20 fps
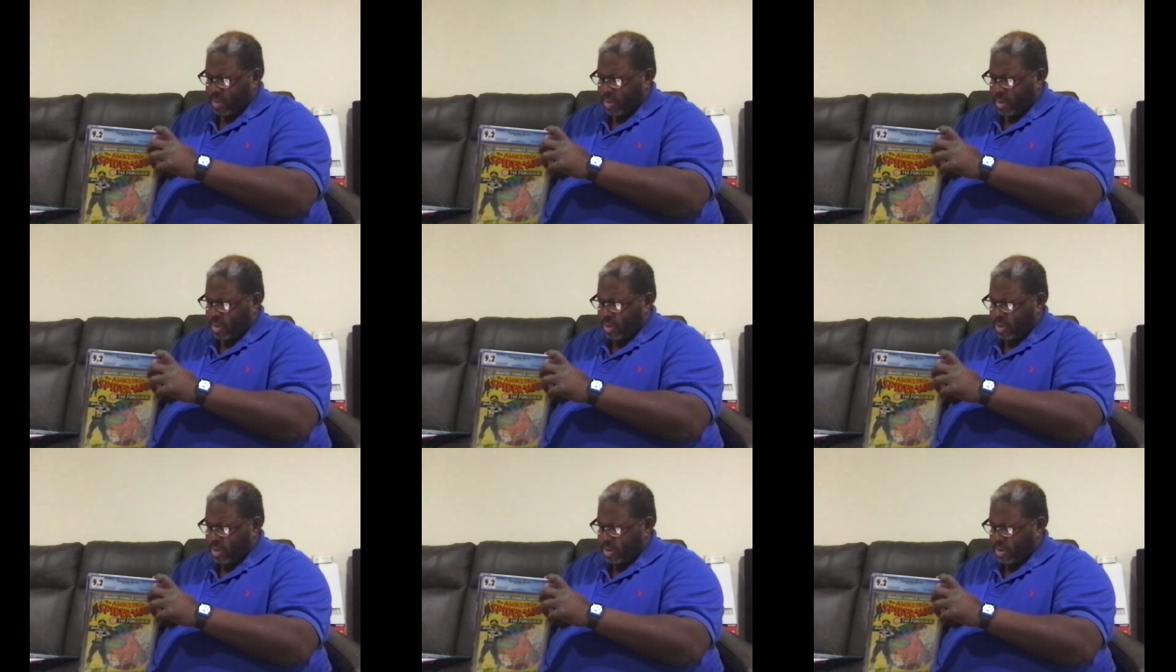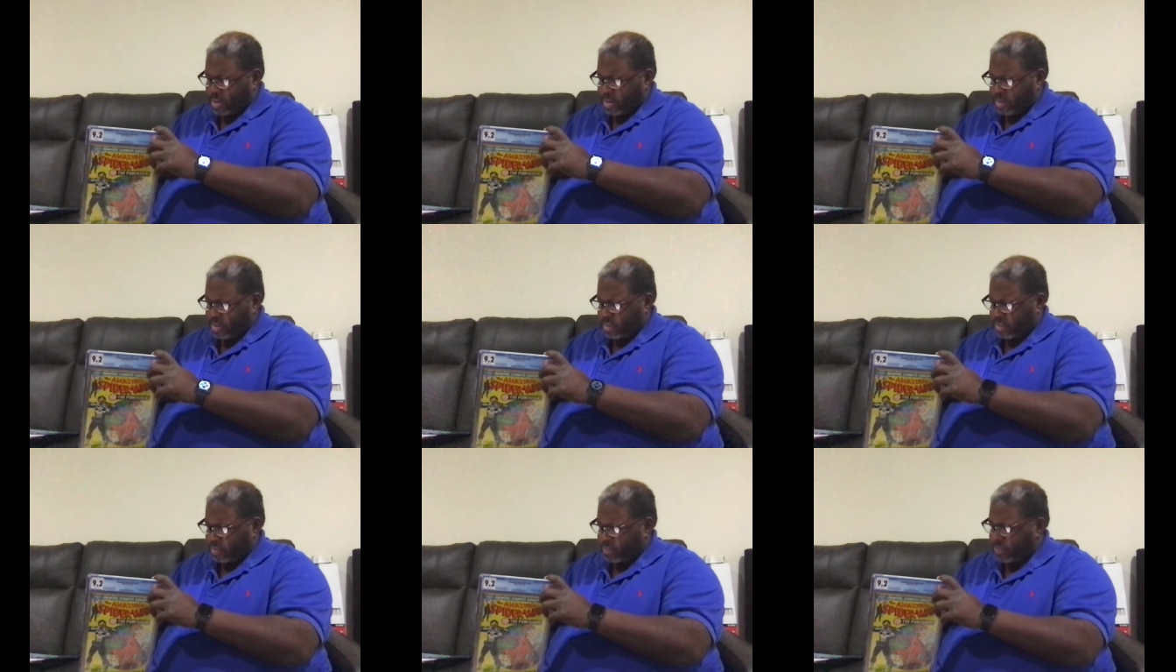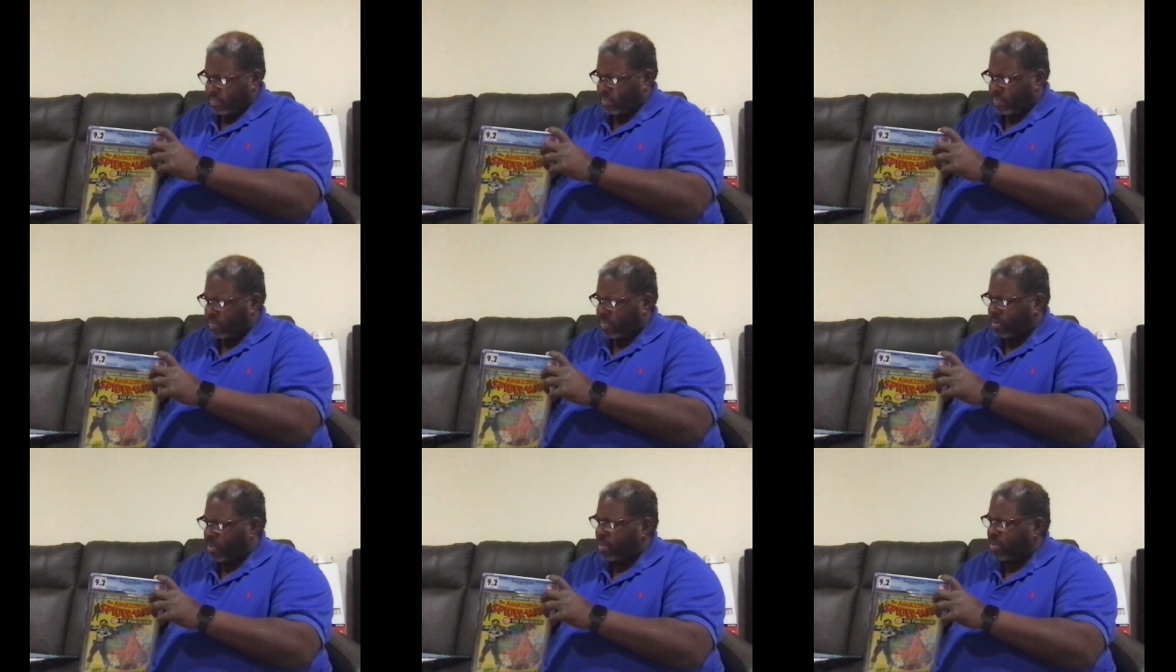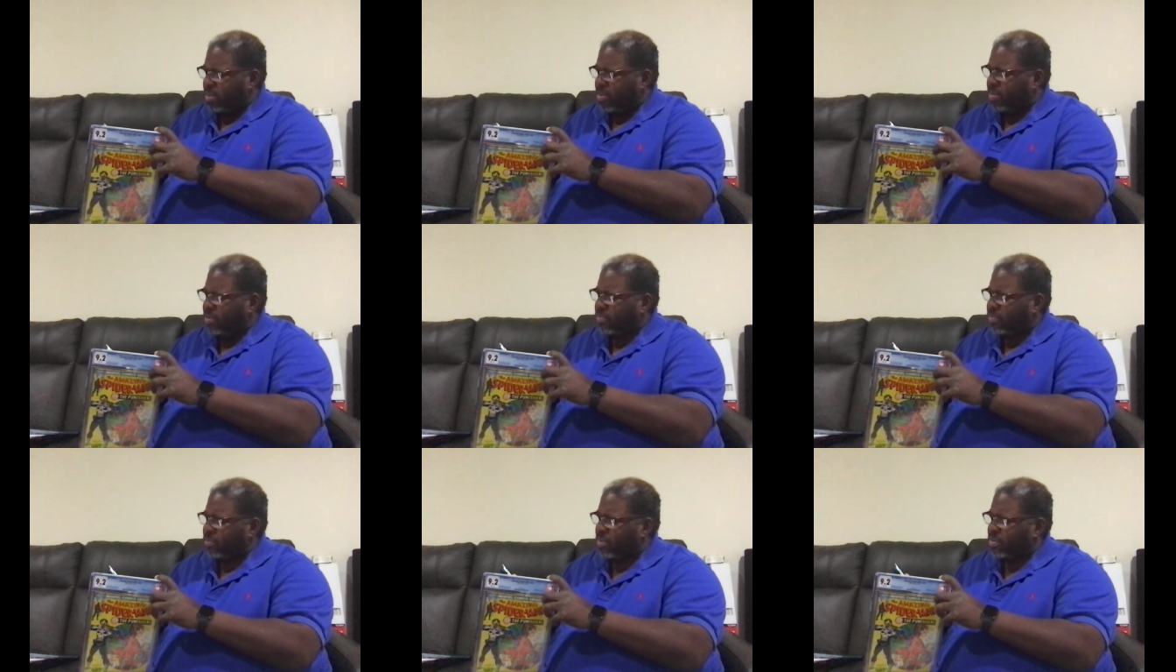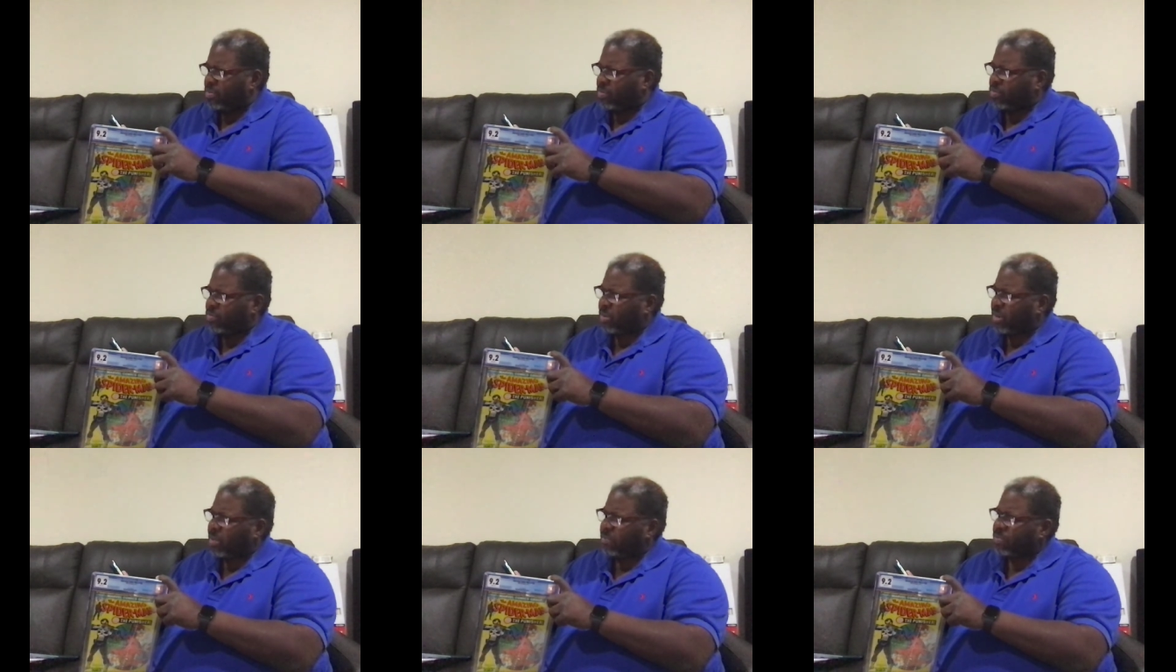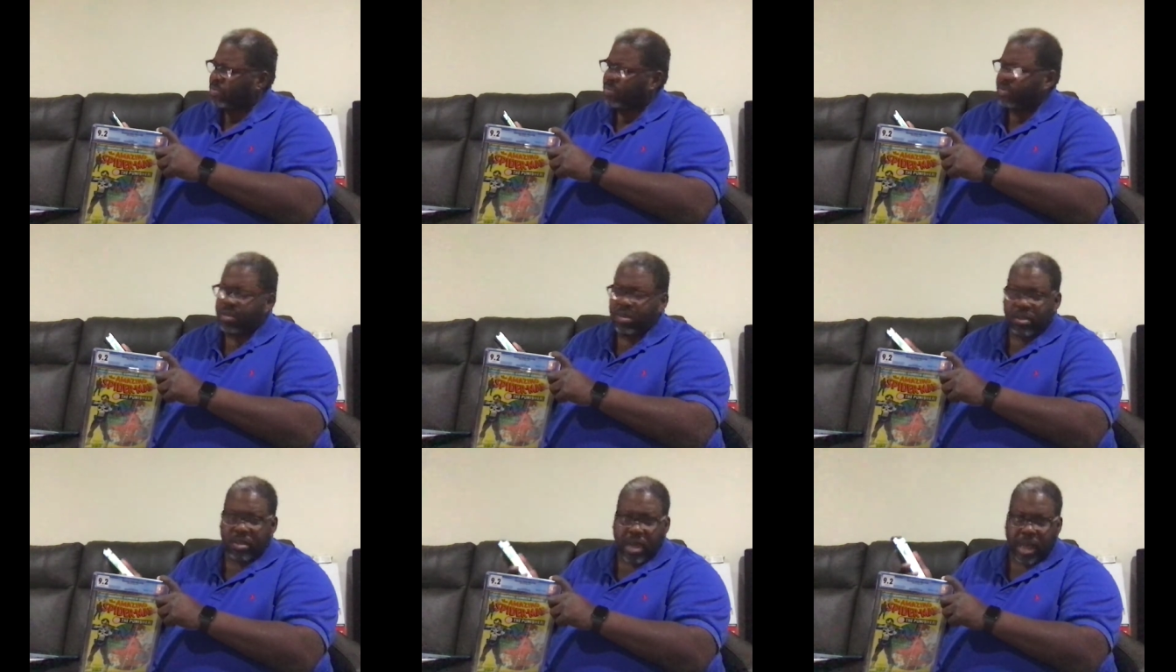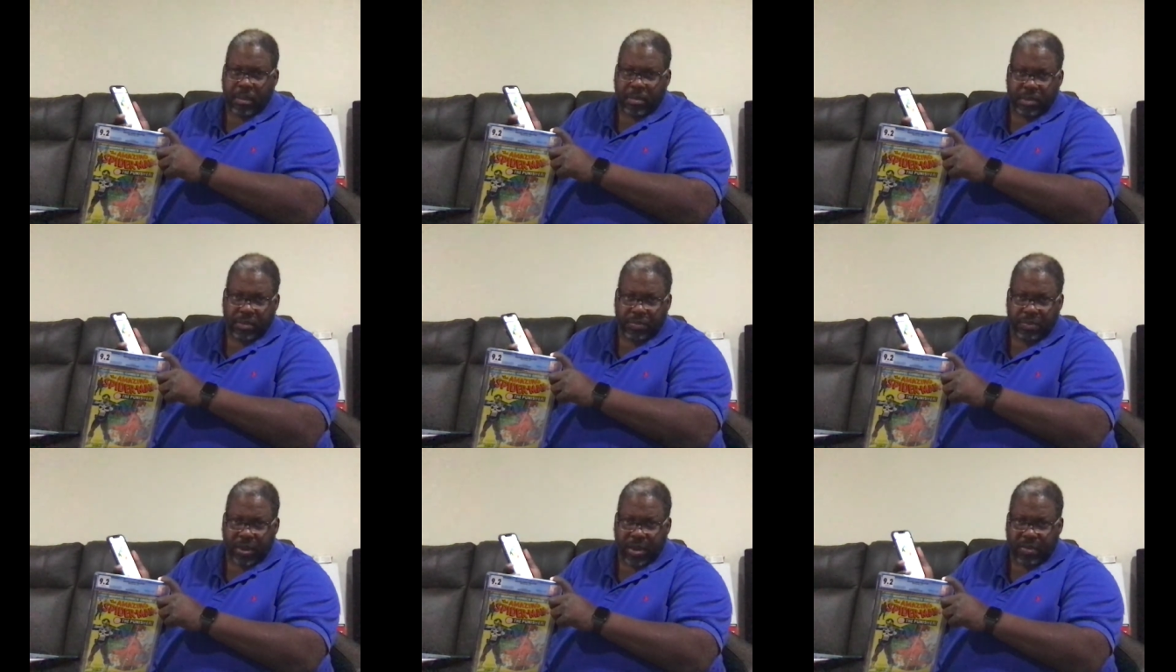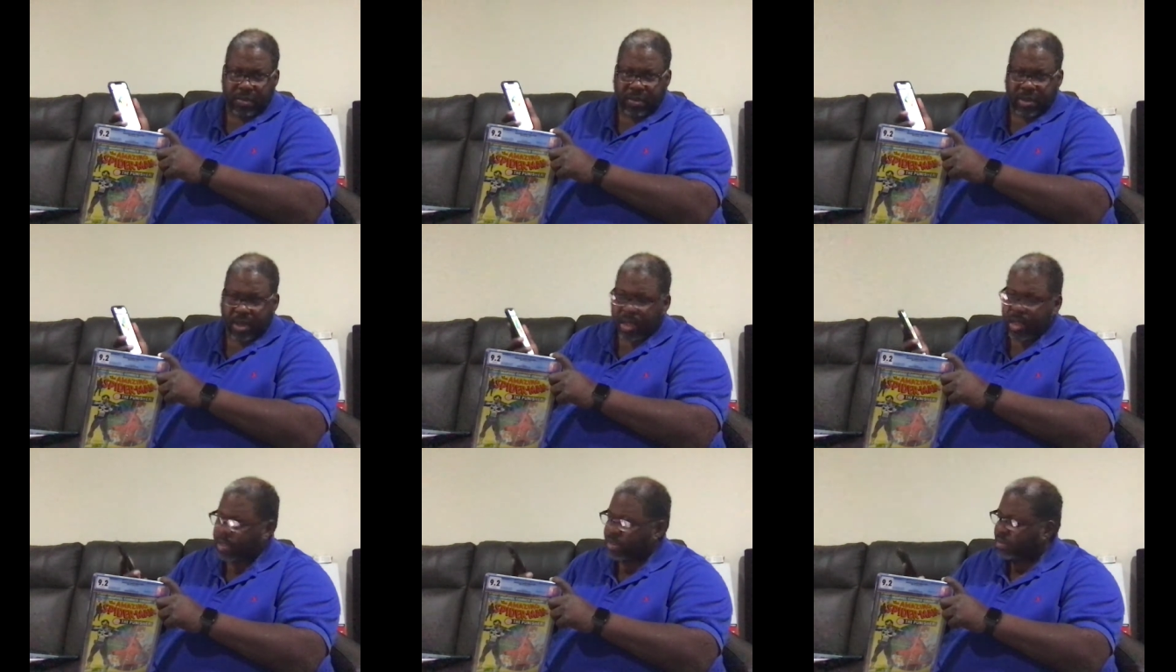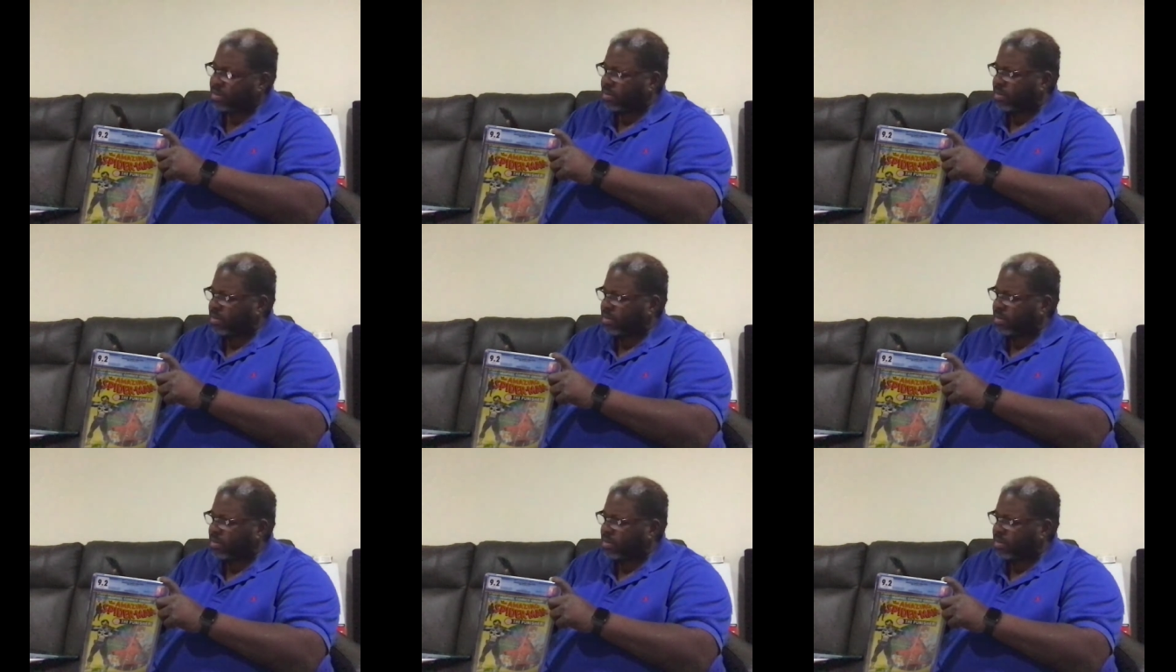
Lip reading: and the one I'm using is Comics Price Guide.